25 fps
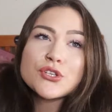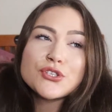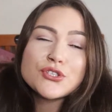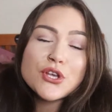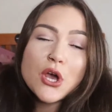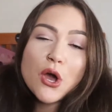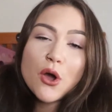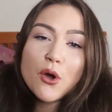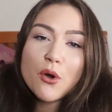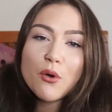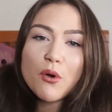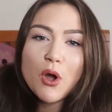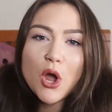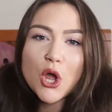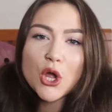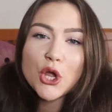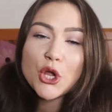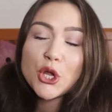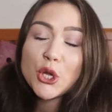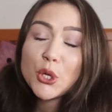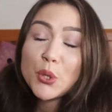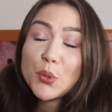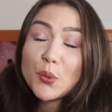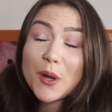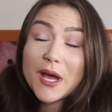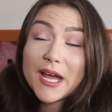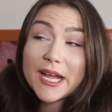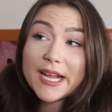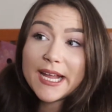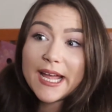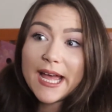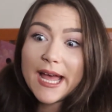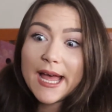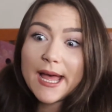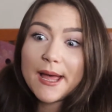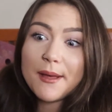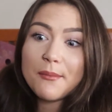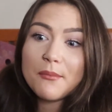So, who I
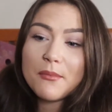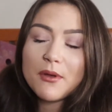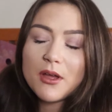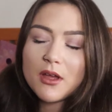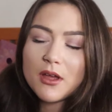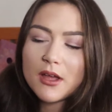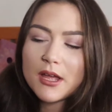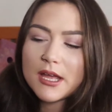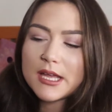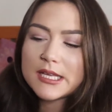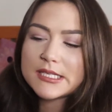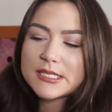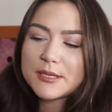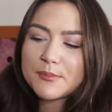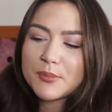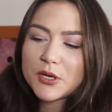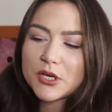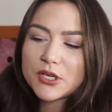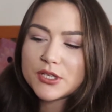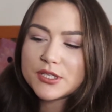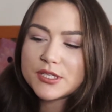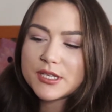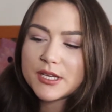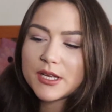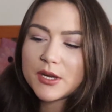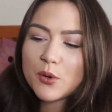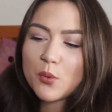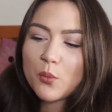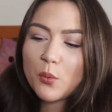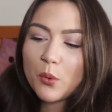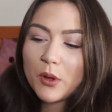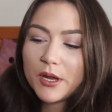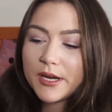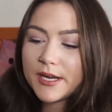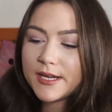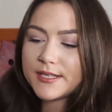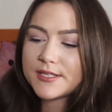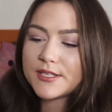am as a person,
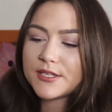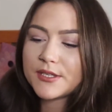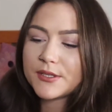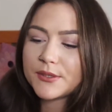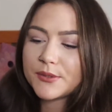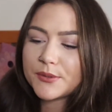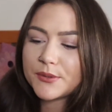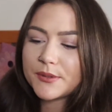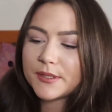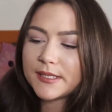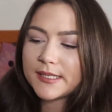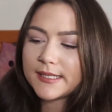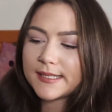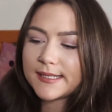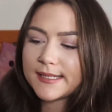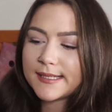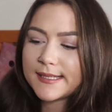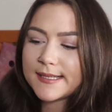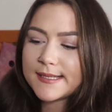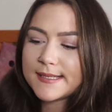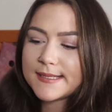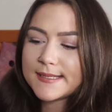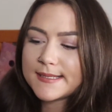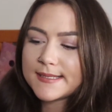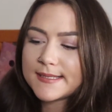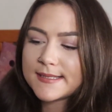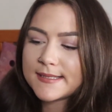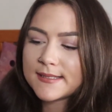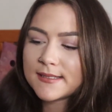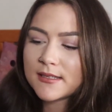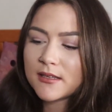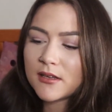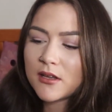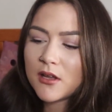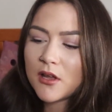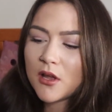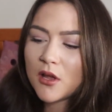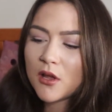what I do is,
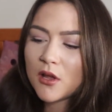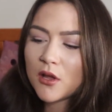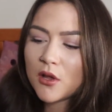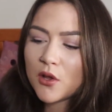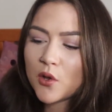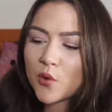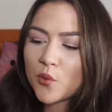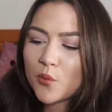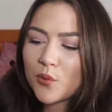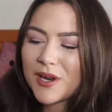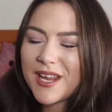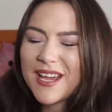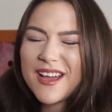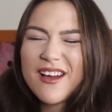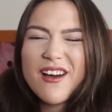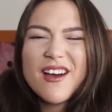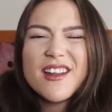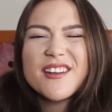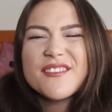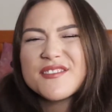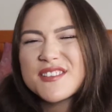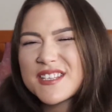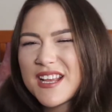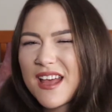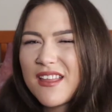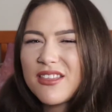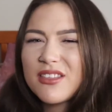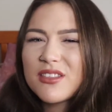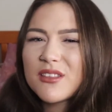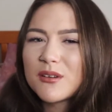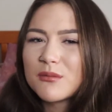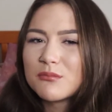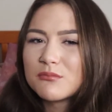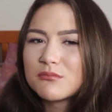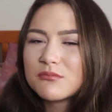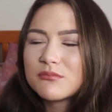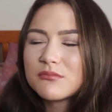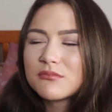well, I kind of said
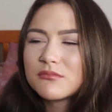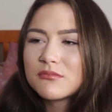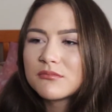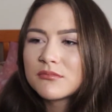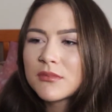them.